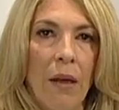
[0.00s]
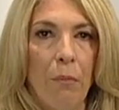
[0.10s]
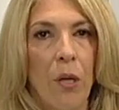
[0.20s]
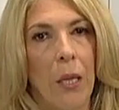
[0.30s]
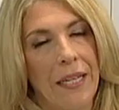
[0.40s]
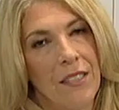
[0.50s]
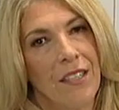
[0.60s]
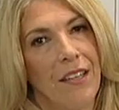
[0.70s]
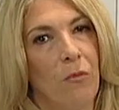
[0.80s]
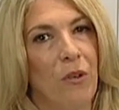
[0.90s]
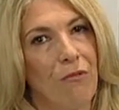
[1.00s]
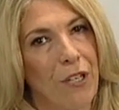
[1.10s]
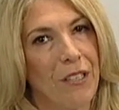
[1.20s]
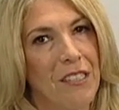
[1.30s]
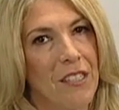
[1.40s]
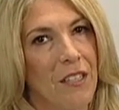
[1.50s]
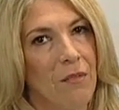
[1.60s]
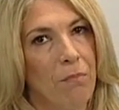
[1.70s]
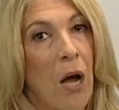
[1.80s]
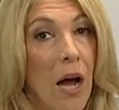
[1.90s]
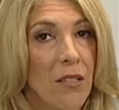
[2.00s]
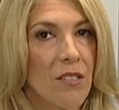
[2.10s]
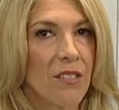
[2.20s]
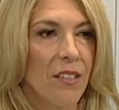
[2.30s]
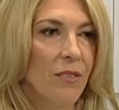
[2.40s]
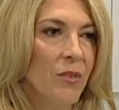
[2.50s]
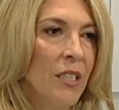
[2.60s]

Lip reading: and polenta than we really did pasta.